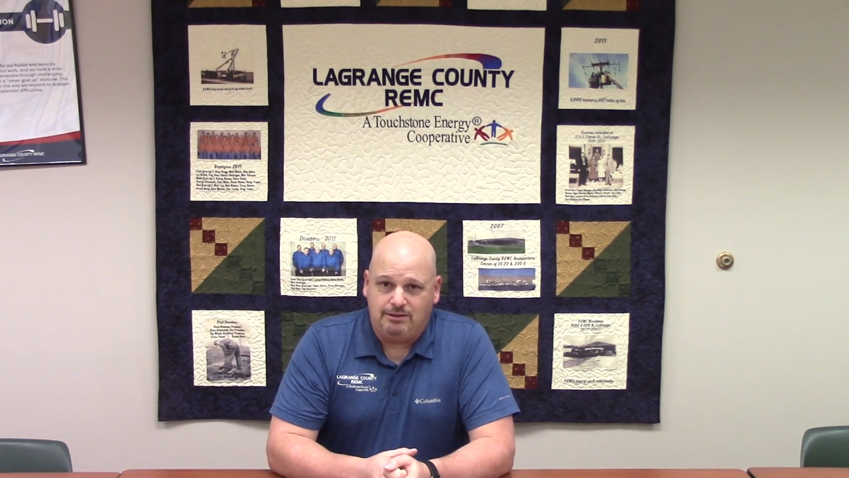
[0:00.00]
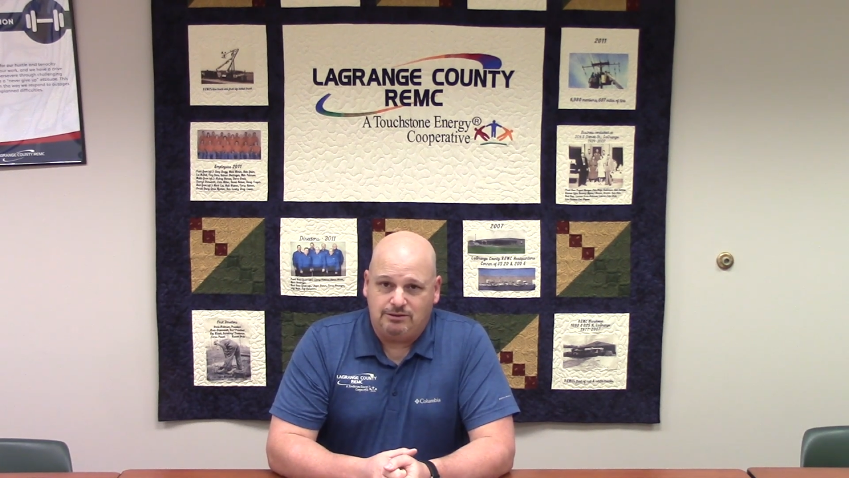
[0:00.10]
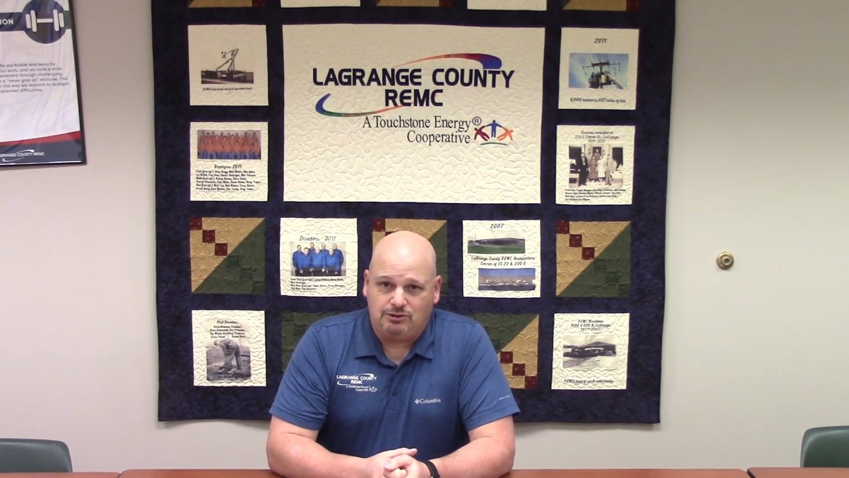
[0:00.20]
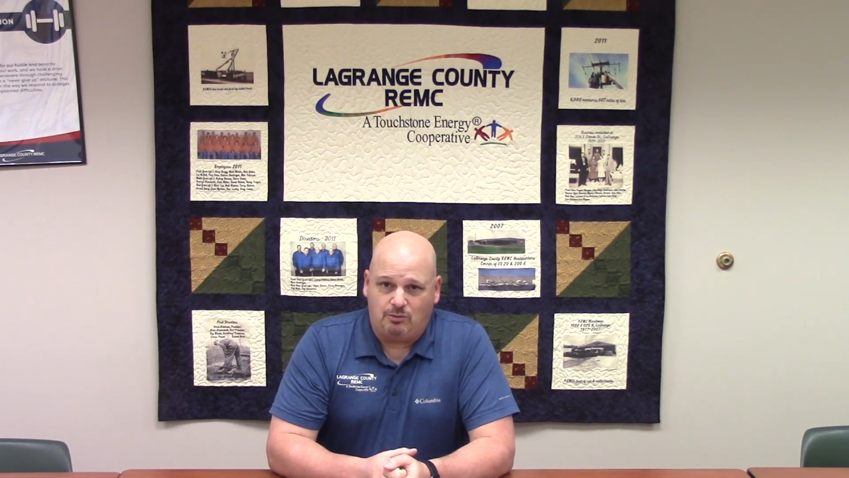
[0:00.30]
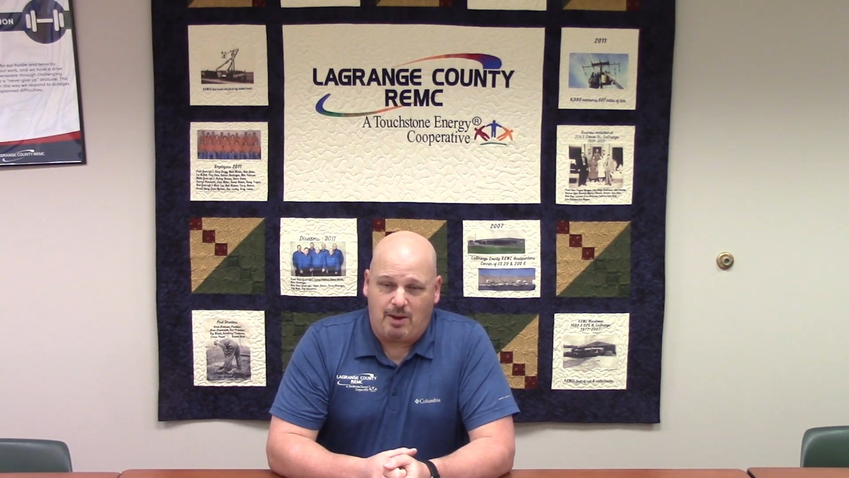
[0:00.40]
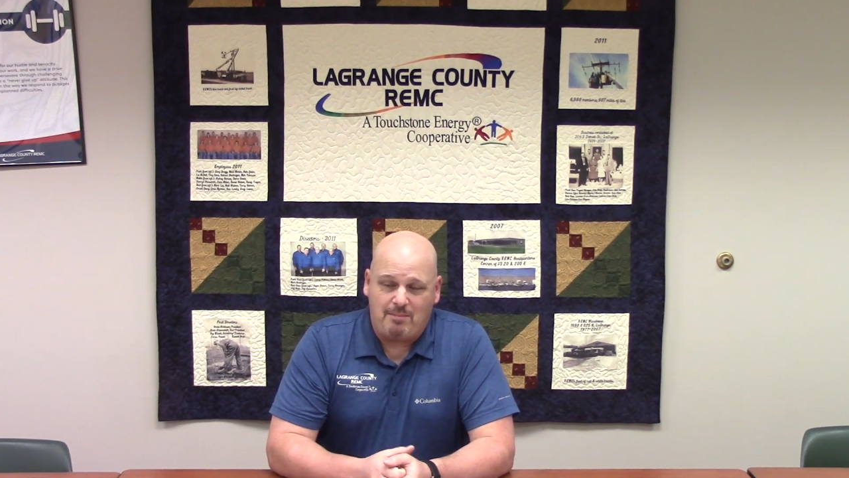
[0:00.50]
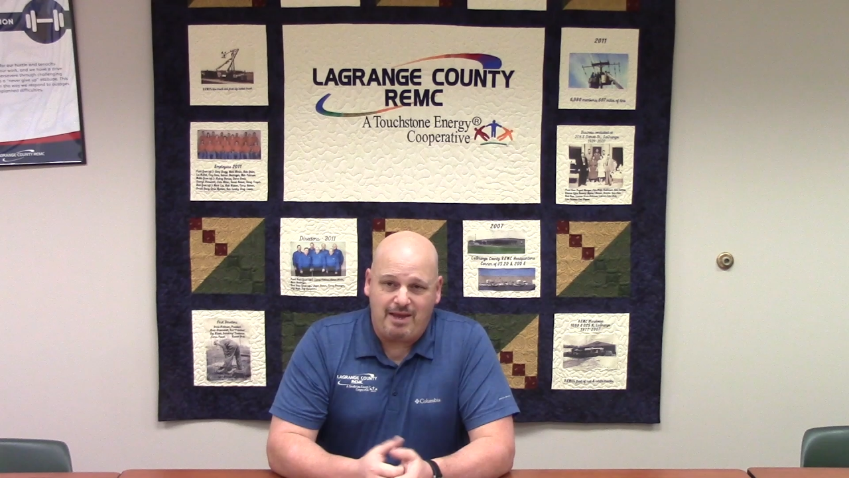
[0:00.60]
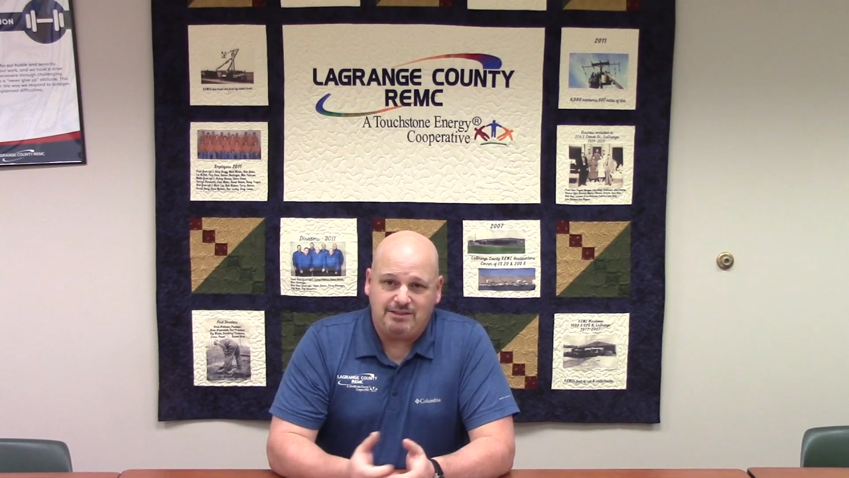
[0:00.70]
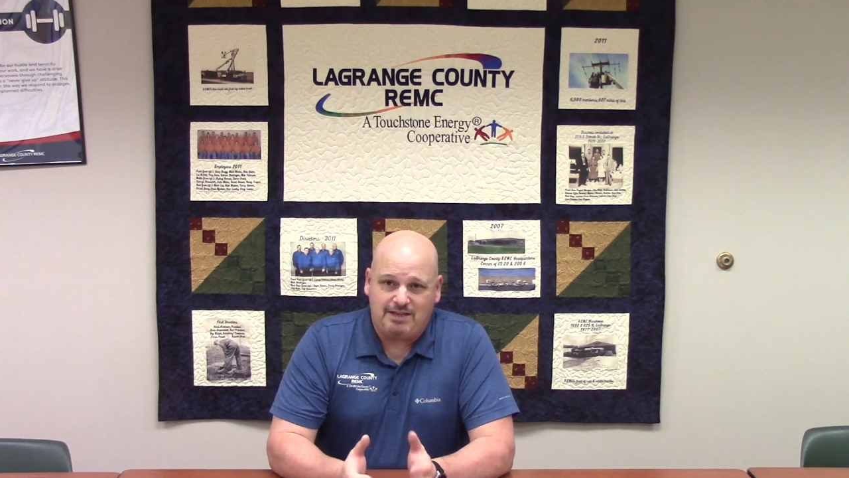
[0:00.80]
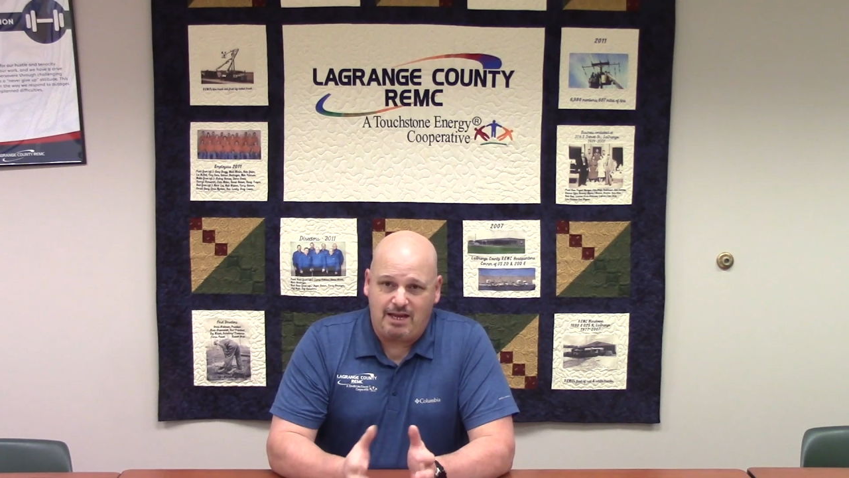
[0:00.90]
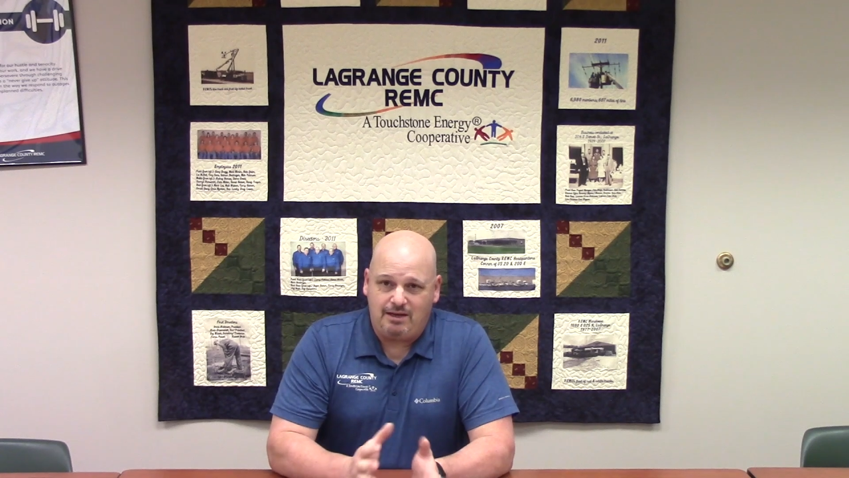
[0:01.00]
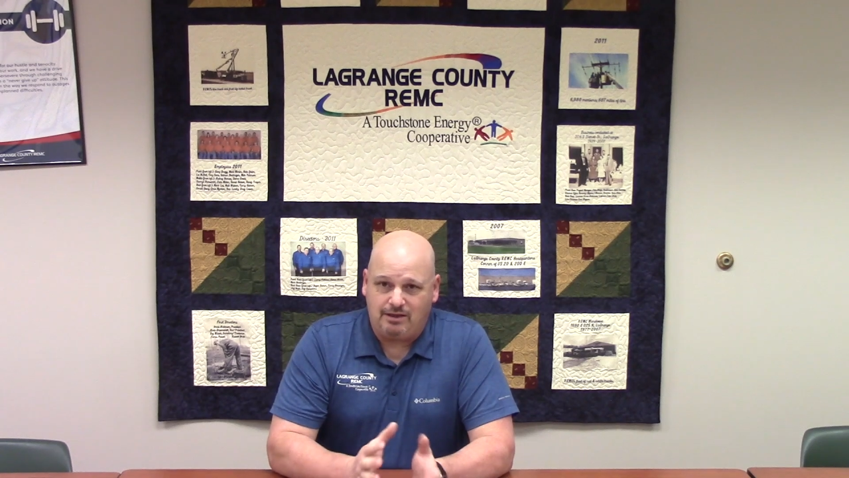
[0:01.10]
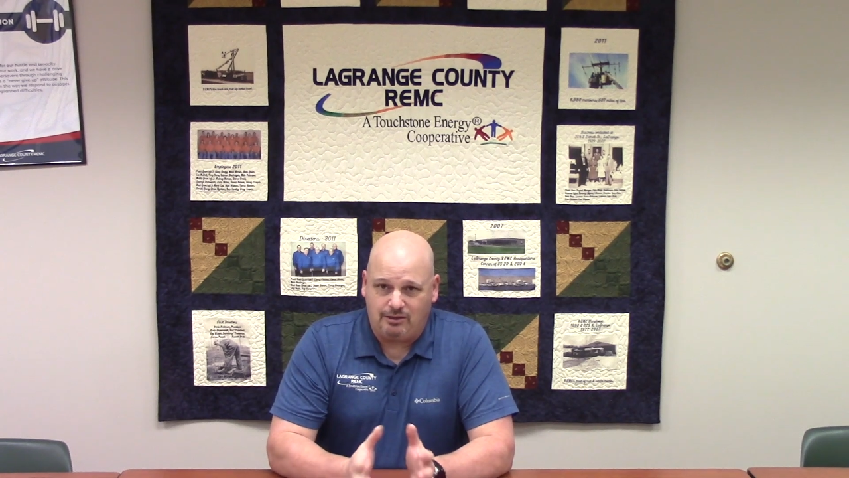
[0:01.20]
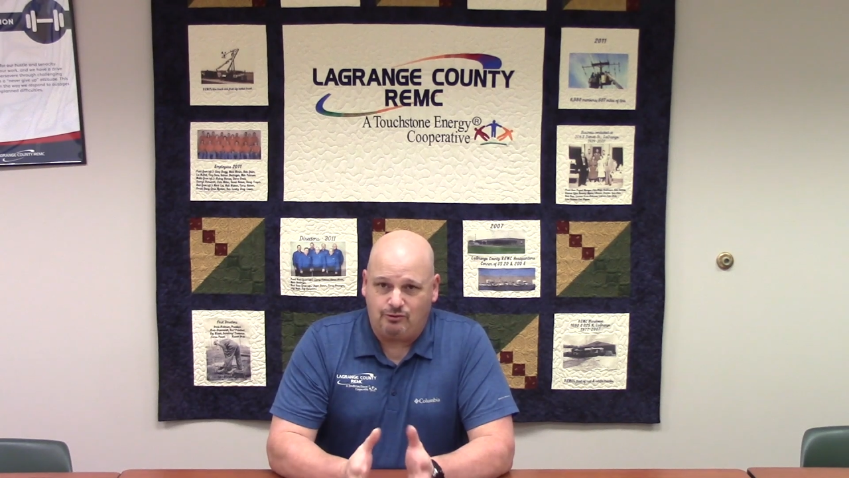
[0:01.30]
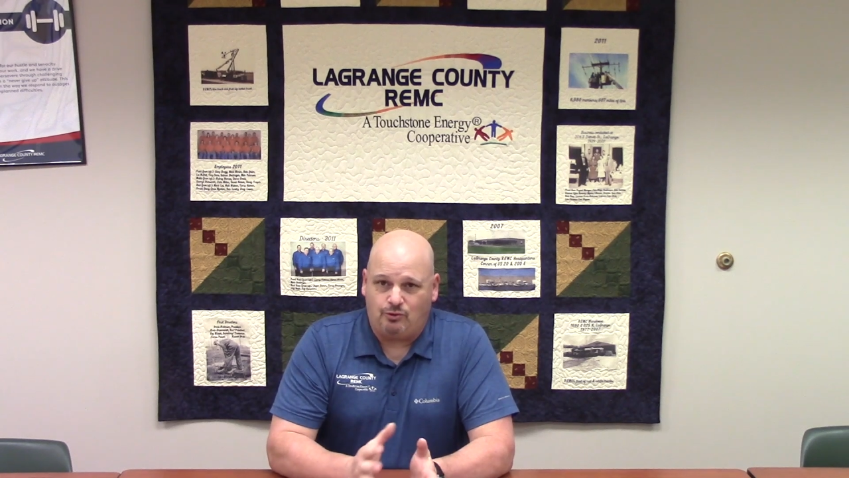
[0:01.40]
So by maintaining
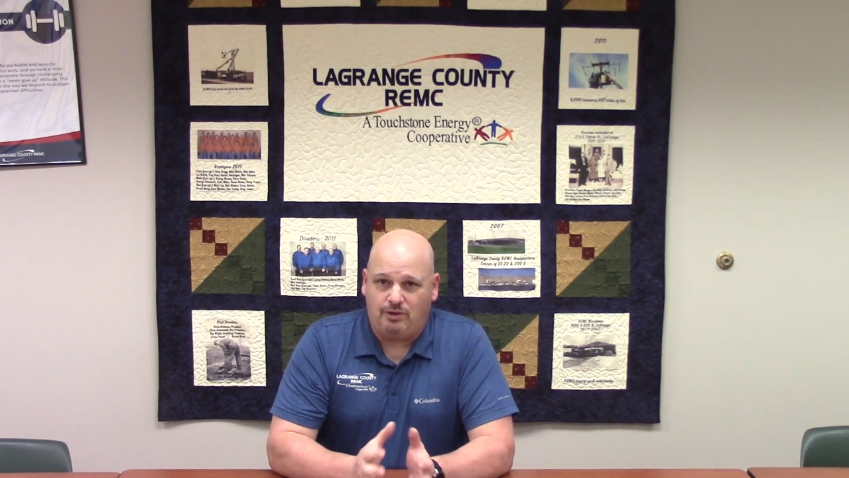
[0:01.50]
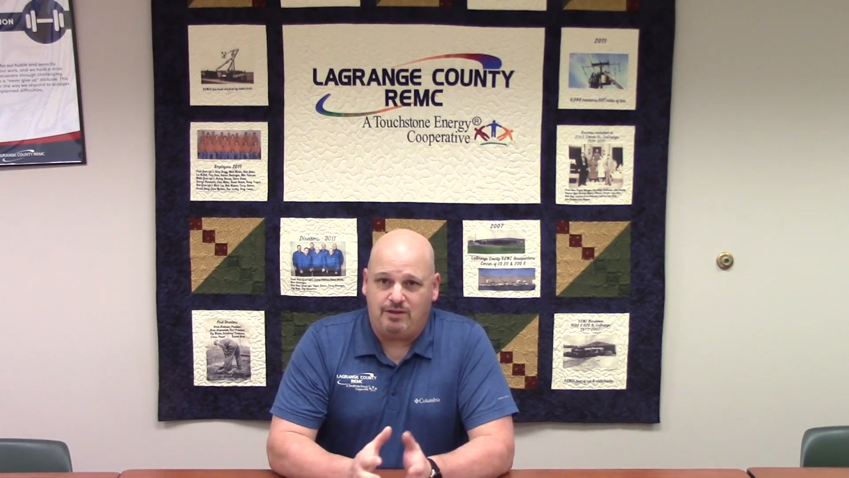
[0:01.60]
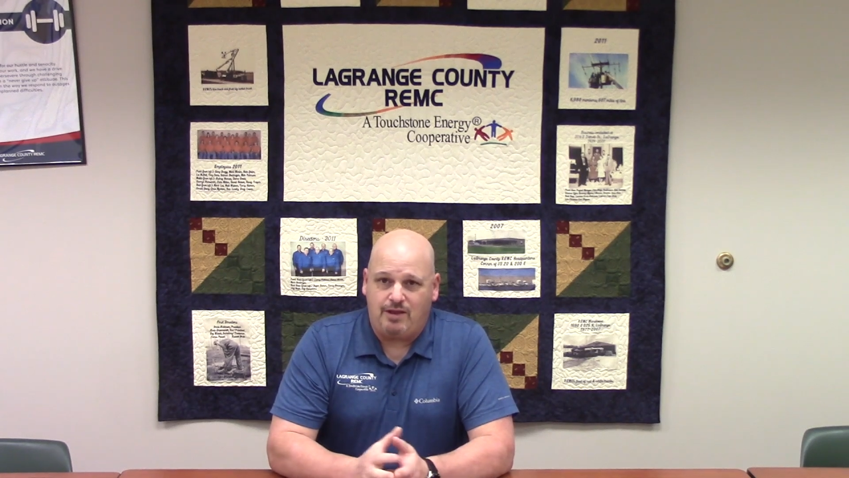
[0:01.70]
and controlling